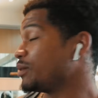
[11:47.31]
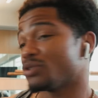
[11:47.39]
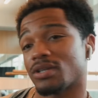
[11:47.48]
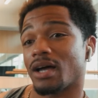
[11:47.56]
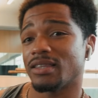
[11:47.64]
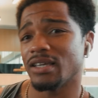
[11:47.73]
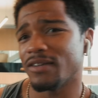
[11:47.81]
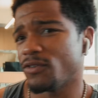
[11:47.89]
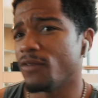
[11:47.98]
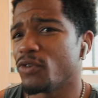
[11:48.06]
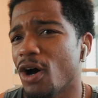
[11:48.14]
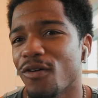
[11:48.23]
Was, I think if,
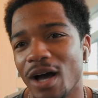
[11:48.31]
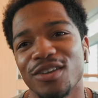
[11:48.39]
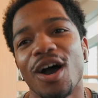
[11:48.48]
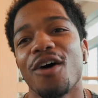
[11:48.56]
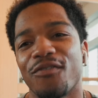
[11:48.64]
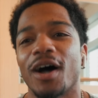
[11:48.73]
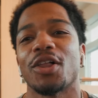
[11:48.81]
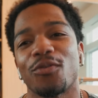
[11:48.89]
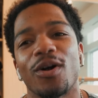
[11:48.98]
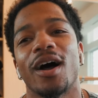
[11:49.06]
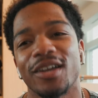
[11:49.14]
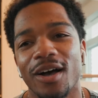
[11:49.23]
if y'all y'all follow
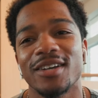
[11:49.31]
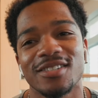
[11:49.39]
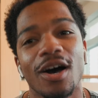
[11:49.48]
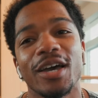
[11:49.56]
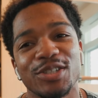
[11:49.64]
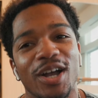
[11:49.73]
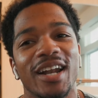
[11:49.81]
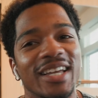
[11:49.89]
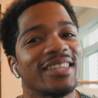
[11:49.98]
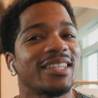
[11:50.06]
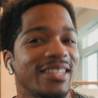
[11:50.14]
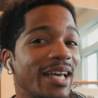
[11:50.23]
Ron, y'all saw he's trying
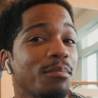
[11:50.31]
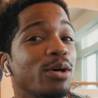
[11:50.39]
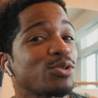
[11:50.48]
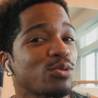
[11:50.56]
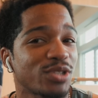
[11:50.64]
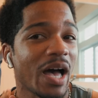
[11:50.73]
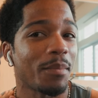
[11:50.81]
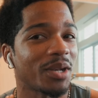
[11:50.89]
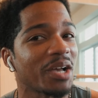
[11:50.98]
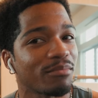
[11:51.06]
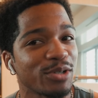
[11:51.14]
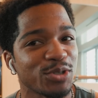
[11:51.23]
to get the neck muscles on top of
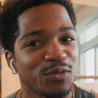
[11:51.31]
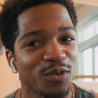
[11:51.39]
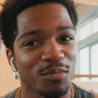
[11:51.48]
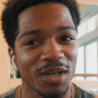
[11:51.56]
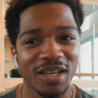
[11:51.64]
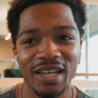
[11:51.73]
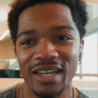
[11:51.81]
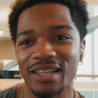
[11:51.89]
neck muscles. You feel me?